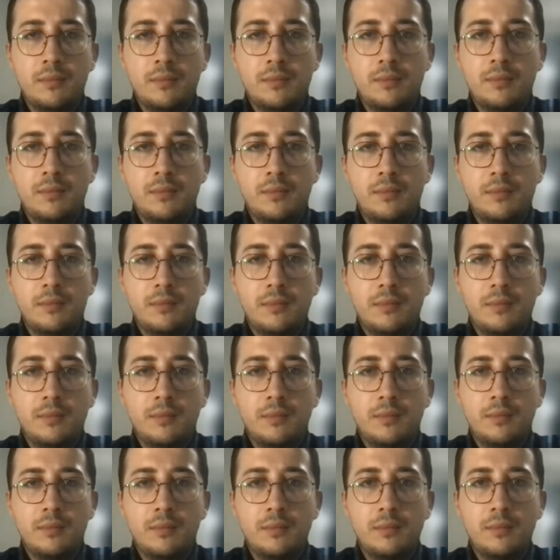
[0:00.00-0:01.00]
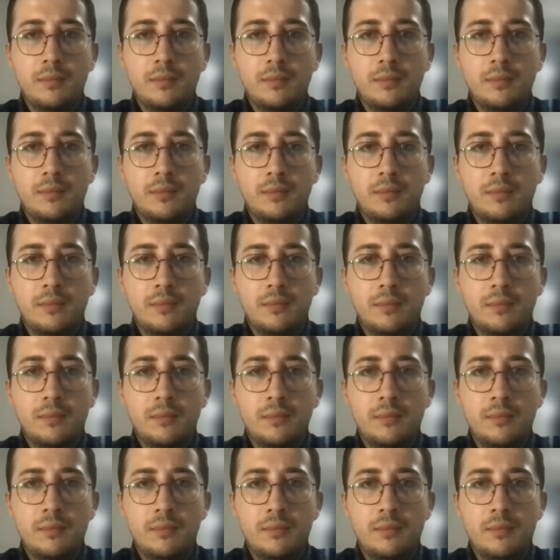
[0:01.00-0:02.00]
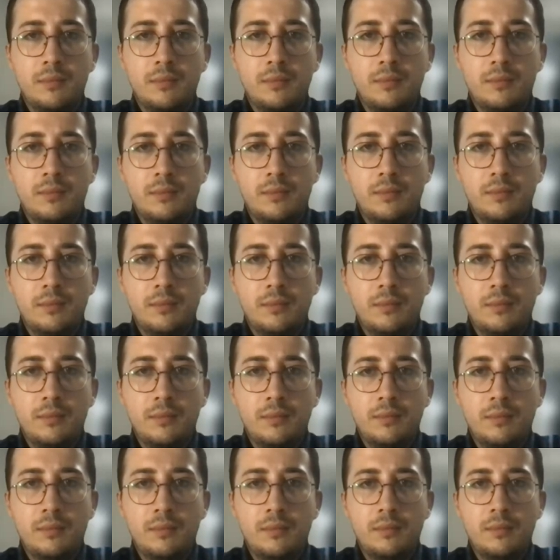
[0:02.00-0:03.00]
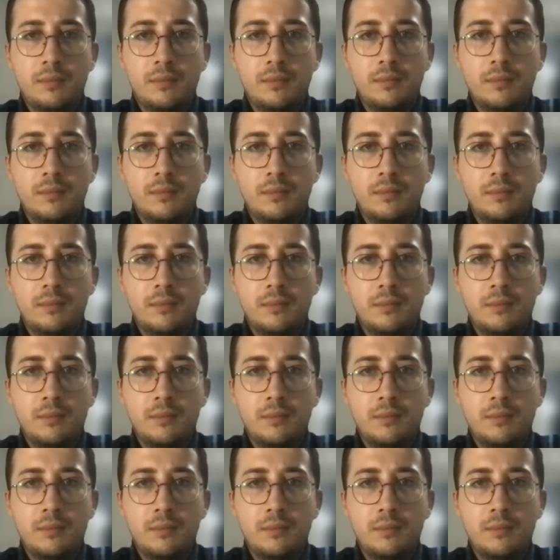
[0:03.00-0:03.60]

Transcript: (silent)